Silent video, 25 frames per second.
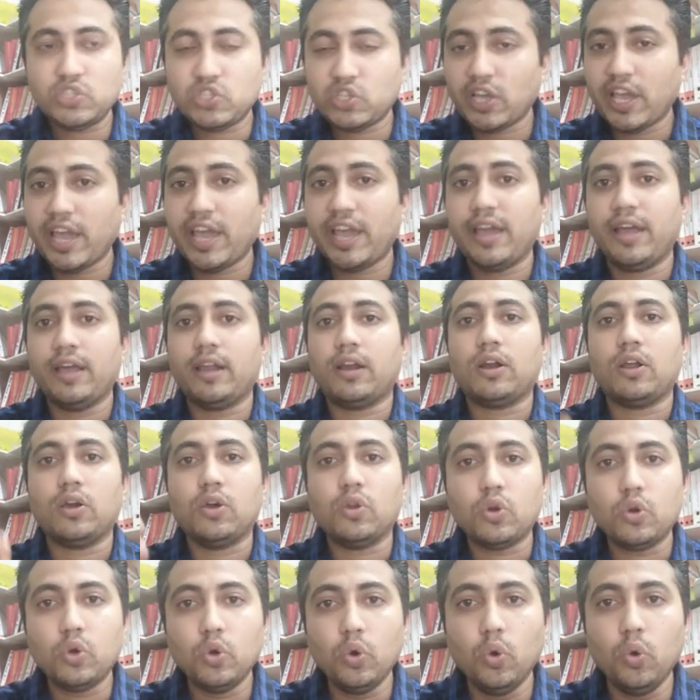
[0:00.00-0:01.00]
chair,
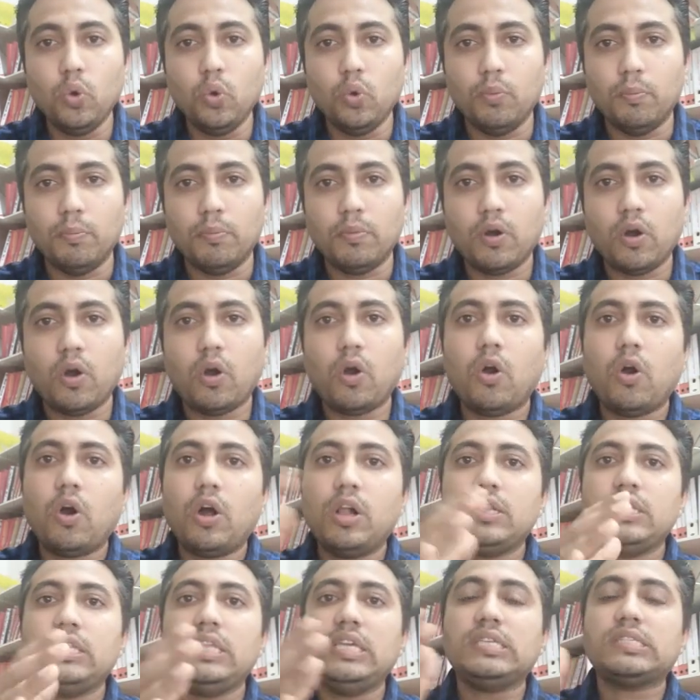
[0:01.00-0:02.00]
room,
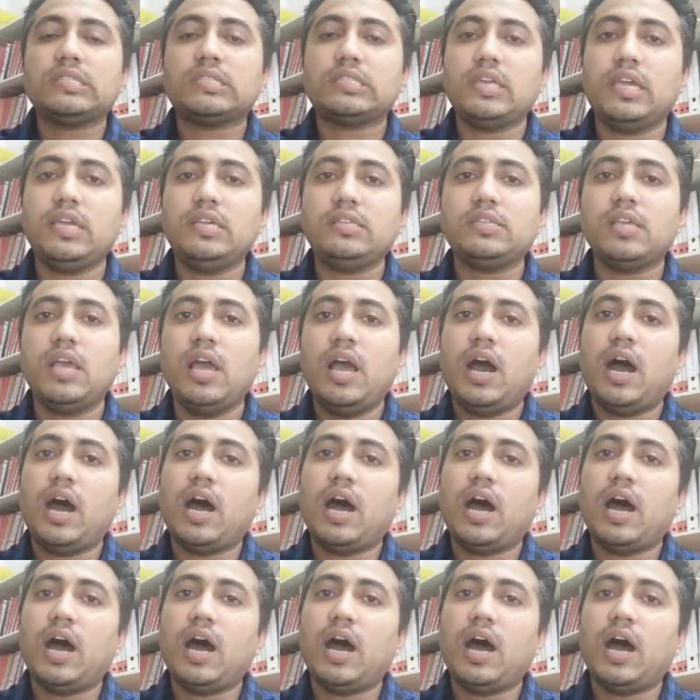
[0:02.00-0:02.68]
all these things